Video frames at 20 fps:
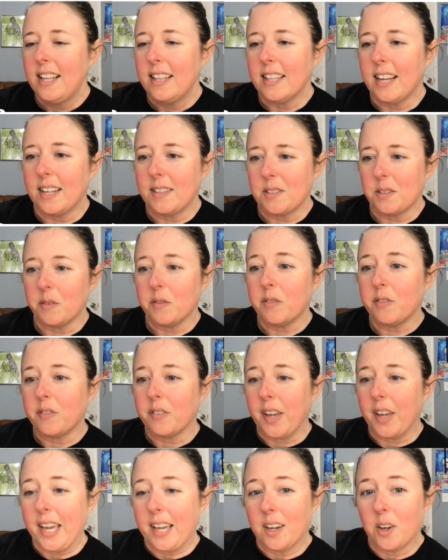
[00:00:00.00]
Lots of
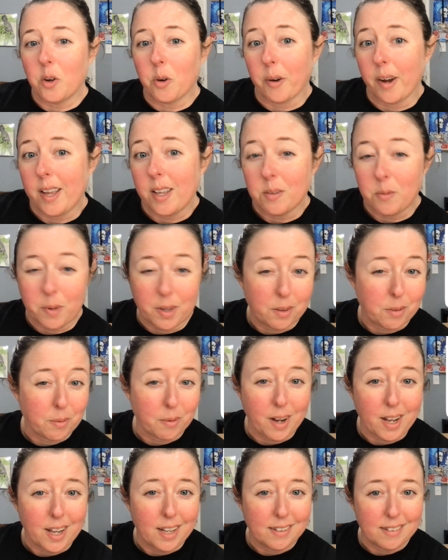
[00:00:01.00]
like great with
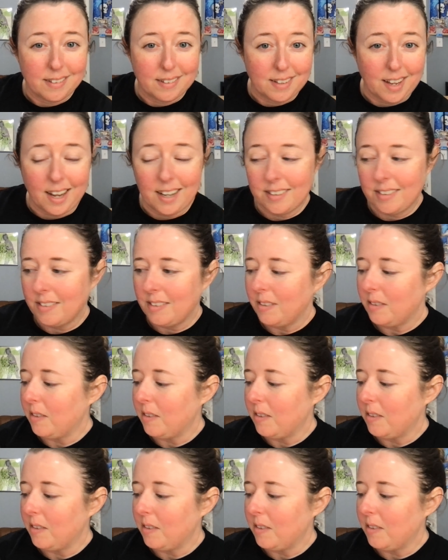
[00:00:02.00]
red sets.